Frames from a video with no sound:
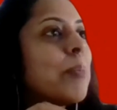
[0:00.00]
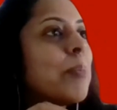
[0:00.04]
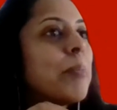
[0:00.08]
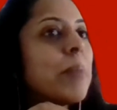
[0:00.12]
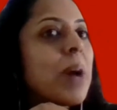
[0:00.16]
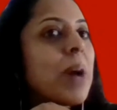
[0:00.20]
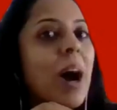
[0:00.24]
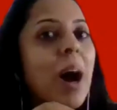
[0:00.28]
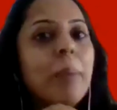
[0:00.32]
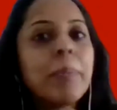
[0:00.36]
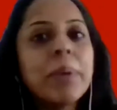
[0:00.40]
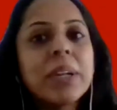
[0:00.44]

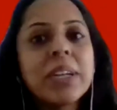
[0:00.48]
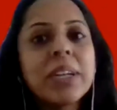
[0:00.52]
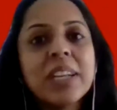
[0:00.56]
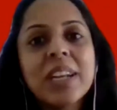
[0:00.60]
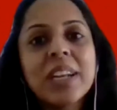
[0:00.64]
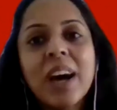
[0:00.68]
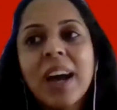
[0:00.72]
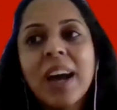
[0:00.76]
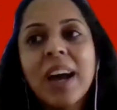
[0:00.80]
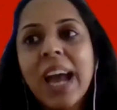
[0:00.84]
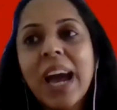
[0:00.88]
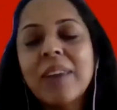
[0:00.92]
Aman
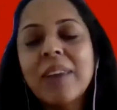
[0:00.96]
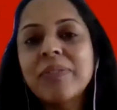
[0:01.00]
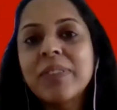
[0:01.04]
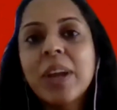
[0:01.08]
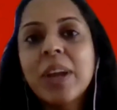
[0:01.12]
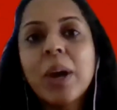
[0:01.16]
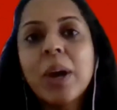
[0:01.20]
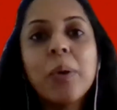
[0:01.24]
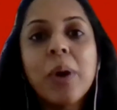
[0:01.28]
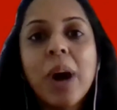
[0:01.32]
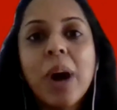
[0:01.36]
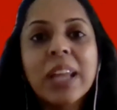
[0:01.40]
and I have
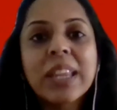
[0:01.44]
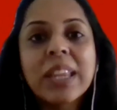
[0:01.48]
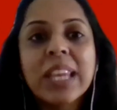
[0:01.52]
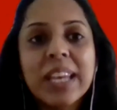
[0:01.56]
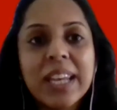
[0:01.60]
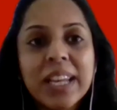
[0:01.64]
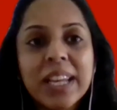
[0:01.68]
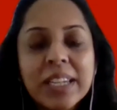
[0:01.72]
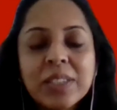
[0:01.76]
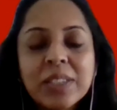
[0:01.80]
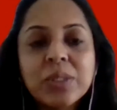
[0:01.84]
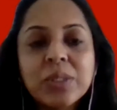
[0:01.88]
no other
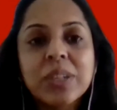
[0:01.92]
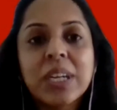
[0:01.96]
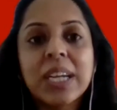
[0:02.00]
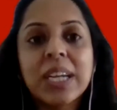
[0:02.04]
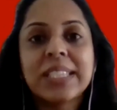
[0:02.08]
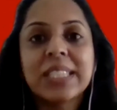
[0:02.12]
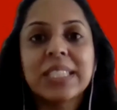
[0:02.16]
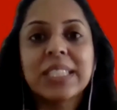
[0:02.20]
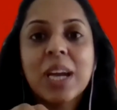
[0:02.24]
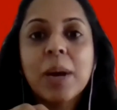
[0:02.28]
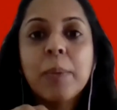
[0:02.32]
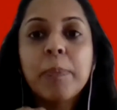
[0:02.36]

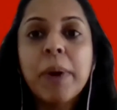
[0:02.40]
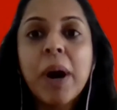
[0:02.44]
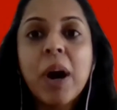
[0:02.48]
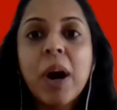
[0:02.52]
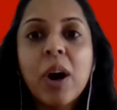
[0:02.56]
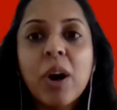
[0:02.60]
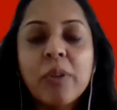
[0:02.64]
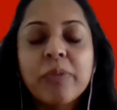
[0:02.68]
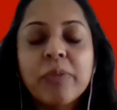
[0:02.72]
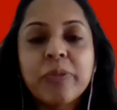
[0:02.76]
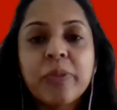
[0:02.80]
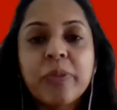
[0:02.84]
interest
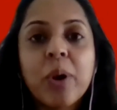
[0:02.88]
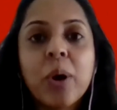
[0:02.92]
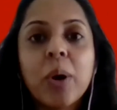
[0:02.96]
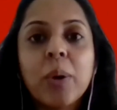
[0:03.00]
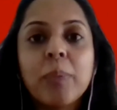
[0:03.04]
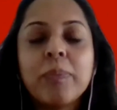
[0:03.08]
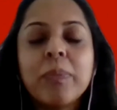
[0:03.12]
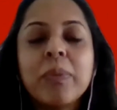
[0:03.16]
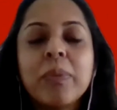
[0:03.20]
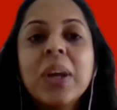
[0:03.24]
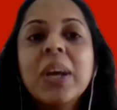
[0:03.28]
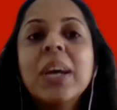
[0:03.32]
apart
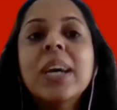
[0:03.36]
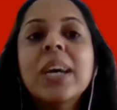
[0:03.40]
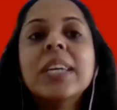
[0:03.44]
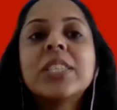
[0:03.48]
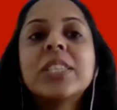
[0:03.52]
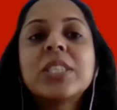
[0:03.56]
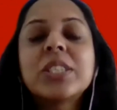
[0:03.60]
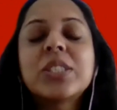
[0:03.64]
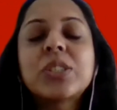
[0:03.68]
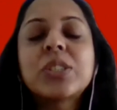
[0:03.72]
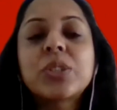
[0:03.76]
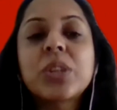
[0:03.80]
from
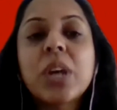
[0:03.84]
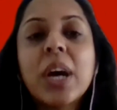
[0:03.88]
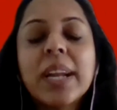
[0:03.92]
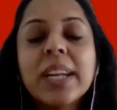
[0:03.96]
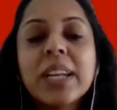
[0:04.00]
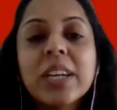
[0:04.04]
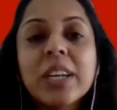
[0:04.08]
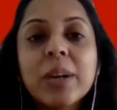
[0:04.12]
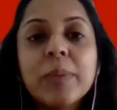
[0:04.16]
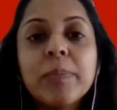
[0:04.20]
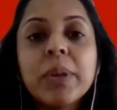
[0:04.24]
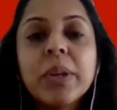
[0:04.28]
just trying
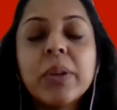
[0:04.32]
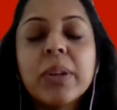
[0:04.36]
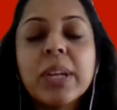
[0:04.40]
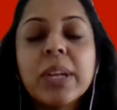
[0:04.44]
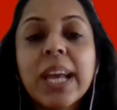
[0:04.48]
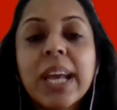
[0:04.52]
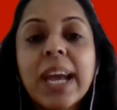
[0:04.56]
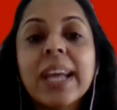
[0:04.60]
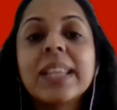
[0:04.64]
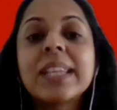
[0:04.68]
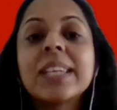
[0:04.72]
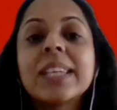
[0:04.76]
to
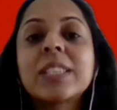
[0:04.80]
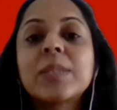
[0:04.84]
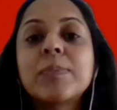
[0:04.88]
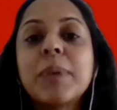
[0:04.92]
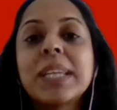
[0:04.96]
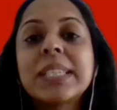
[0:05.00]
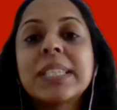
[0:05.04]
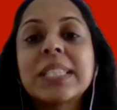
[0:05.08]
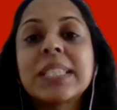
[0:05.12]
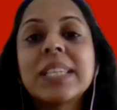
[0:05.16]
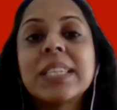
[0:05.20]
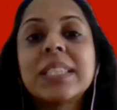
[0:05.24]
communicate this
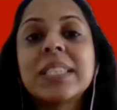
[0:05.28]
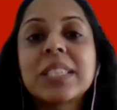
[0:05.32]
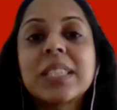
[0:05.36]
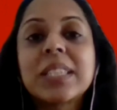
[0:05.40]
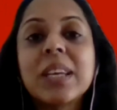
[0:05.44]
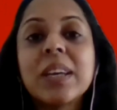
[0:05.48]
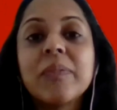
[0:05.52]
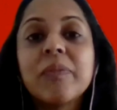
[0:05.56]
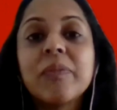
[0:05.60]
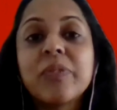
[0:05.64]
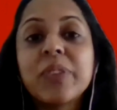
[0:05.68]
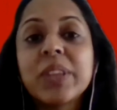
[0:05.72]
message
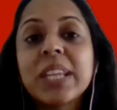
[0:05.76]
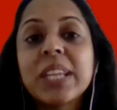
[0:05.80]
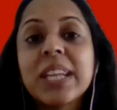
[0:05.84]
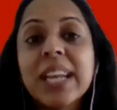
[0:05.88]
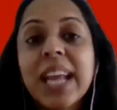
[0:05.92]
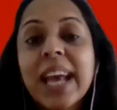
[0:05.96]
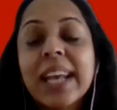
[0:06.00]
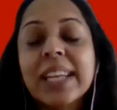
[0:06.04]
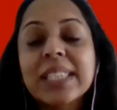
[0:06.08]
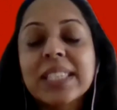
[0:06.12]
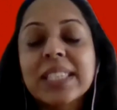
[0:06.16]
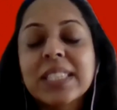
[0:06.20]
that for the
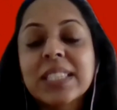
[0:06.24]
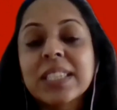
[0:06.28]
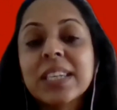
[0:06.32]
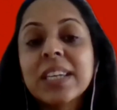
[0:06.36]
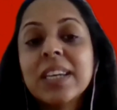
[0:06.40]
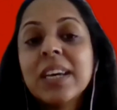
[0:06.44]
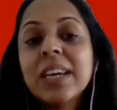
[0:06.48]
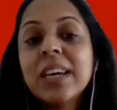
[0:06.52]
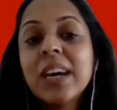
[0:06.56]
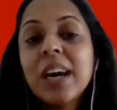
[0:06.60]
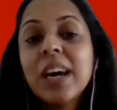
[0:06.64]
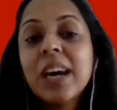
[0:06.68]
next
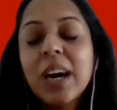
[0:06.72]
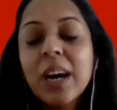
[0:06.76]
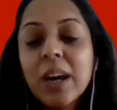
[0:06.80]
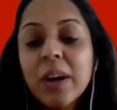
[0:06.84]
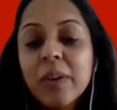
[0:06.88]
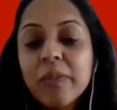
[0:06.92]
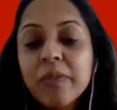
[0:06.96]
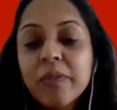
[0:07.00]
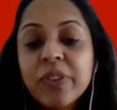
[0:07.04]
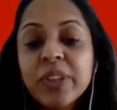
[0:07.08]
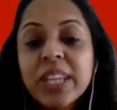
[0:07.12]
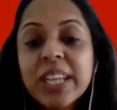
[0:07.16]

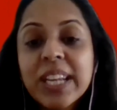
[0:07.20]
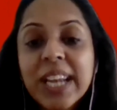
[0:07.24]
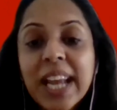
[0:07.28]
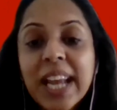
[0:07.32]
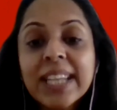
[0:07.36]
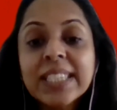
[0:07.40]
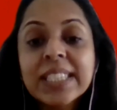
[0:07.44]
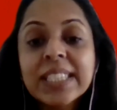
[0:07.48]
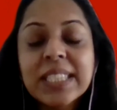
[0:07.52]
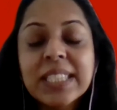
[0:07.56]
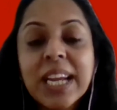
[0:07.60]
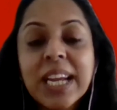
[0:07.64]

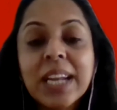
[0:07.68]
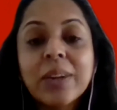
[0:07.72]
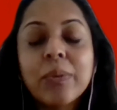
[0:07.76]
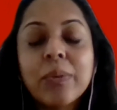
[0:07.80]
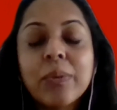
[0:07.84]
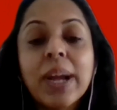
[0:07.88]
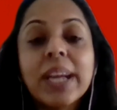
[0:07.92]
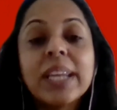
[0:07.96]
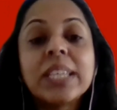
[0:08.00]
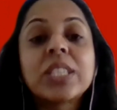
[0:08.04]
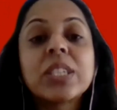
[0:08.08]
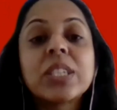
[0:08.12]

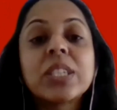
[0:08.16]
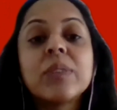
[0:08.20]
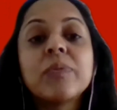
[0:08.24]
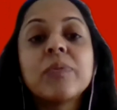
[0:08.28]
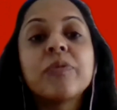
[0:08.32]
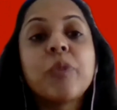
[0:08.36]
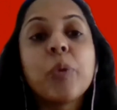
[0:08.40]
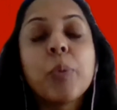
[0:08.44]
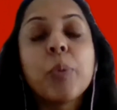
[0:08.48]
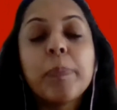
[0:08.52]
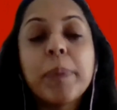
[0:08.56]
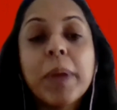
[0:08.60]
generation,
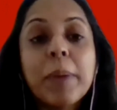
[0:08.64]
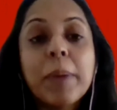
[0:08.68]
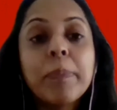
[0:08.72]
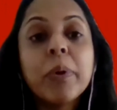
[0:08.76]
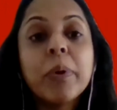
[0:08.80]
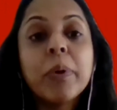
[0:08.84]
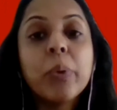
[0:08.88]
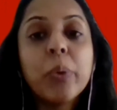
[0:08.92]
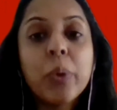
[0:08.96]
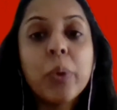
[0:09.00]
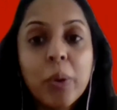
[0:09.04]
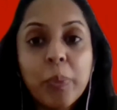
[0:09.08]
for
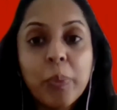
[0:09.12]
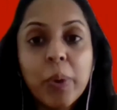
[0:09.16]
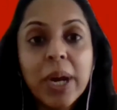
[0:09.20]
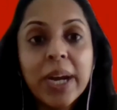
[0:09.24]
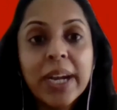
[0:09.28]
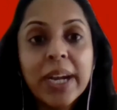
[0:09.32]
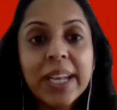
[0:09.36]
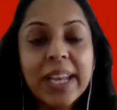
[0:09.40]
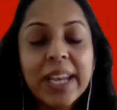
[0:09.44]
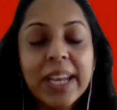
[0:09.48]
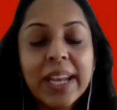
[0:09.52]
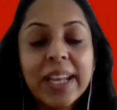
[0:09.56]
people who are
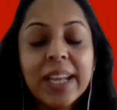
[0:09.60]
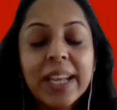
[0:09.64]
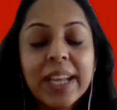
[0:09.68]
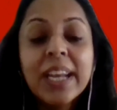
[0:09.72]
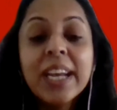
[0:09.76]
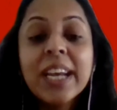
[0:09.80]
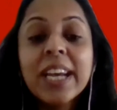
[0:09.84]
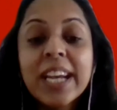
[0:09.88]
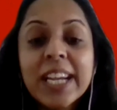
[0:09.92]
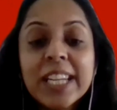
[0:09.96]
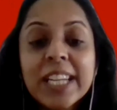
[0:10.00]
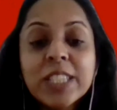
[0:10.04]
working,
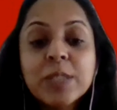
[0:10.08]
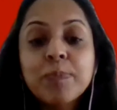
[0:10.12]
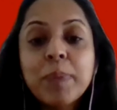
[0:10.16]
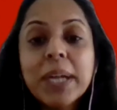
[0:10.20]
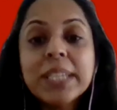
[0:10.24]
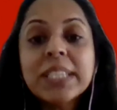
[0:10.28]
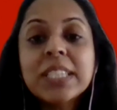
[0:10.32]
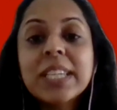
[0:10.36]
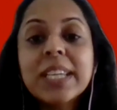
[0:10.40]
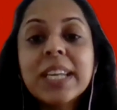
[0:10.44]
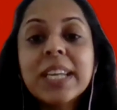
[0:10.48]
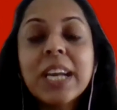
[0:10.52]

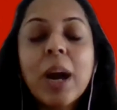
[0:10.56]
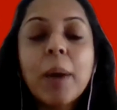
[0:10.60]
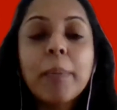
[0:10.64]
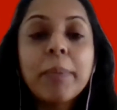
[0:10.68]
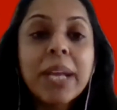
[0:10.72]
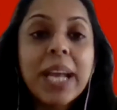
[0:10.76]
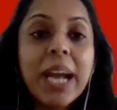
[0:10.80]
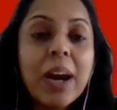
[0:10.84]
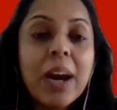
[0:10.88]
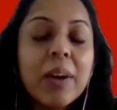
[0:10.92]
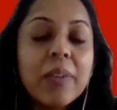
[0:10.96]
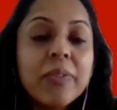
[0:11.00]
especially
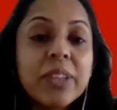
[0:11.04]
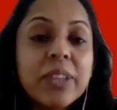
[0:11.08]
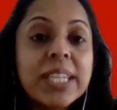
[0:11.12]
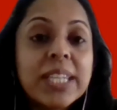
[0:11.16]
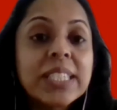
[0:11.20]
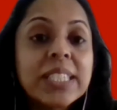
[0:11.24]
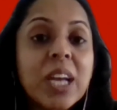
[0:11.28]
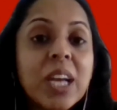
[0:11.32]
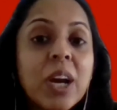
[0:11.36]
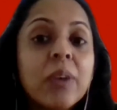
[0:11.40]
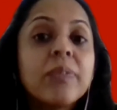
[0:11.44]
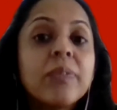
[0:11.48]
coming out of
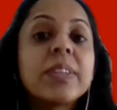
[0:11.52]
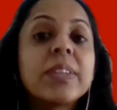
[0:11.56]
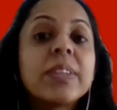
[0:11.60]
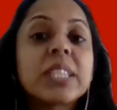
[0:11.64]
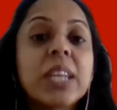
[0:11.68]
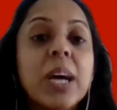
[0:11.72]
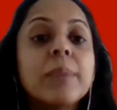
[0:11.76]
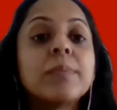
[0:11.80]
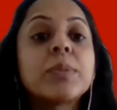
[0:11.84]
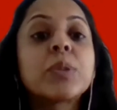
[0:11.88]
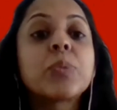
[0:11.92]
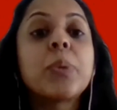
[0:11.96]
these COVID
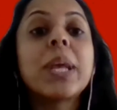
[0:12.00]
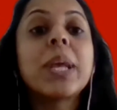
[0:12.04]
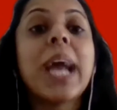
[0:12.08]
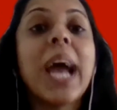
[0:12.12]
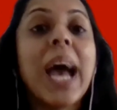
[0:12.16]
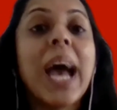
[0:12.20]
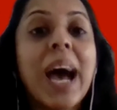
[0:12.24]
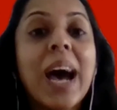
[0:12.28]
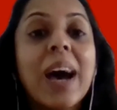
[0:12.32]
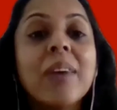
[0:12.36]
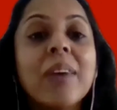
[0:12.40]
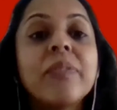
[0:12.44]
times, we
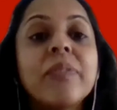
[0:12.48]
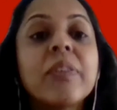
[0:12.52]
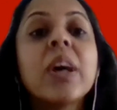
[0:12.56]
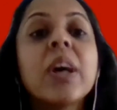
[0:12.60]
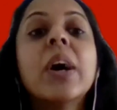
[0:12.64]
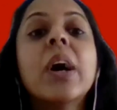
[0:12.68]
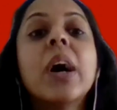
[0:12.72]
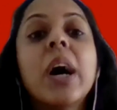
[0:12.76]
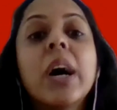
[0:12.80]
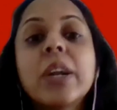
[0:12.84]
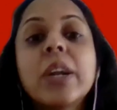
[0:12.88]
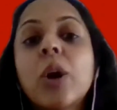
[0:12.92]
have
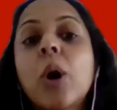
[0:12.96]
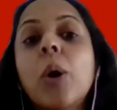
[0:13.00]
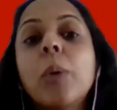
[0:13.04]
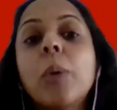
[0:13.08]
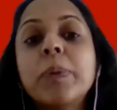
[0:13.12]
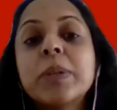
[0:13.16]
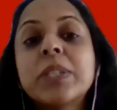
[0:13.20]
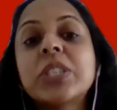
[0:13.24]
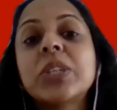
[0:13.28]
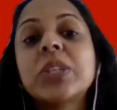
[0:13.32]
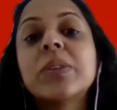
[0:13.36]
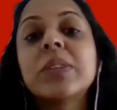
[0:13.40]
an
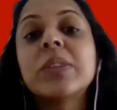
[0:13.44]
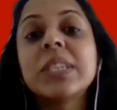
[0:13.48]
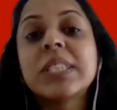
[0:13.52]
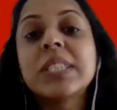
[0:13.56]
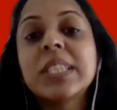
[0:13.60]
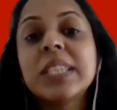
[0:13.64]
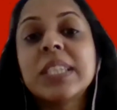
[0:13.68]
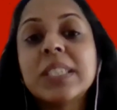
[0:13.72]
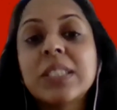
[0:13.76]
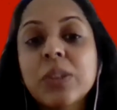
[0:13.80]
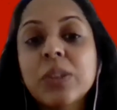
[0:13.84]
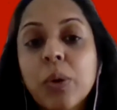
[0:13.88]

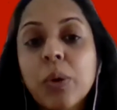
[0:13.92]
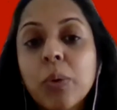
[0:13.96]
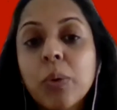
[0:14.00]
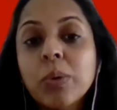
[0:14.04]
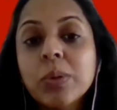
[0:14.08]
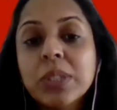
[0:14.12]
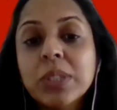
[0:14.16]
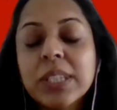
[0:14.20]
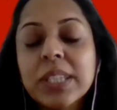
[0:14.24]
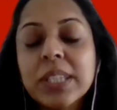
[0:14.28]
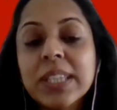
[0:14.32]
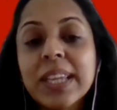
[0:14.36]
opportunity to
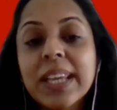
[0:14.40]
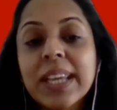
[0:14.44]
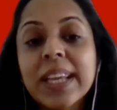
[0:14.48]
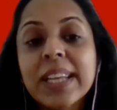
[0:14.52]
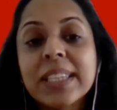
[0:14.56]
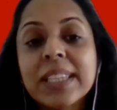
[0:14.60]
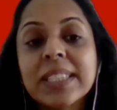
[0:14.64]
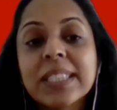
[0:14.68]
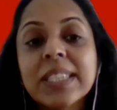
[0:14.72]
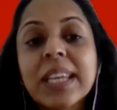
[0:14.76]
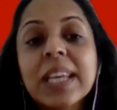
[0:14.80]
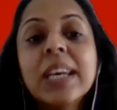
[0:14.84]
alter
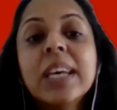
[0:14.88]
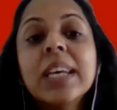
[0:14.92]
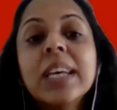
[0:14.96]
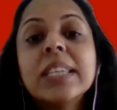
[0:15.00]
things.